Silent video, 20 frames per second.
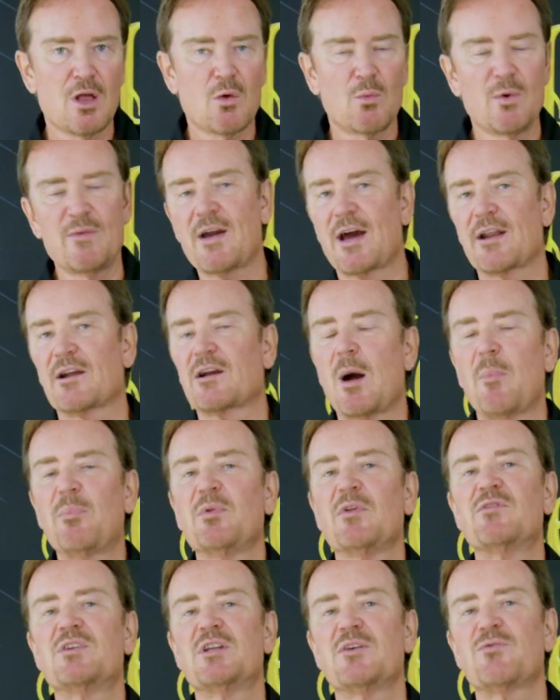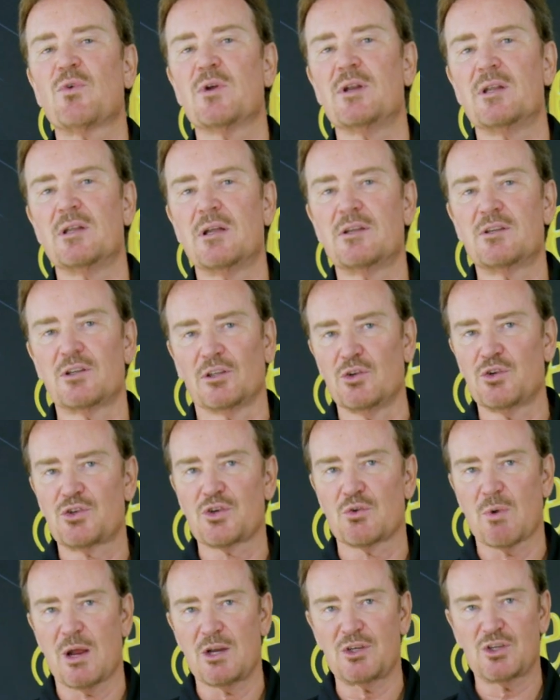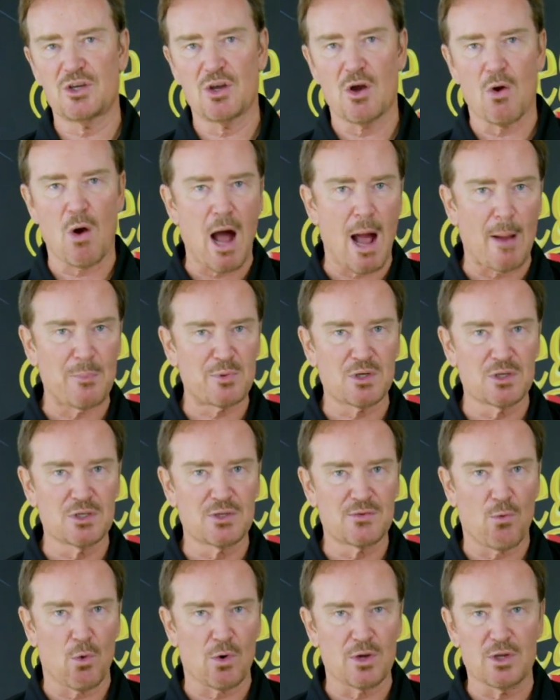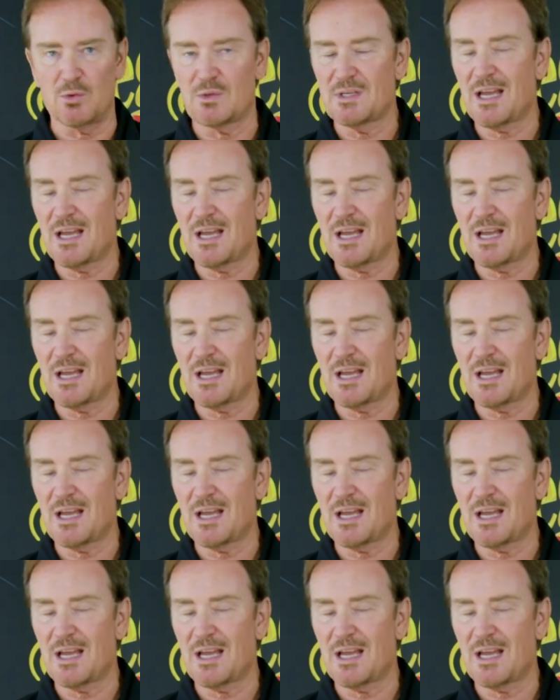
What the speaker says: we've got a couple of different dilution ratio options for you,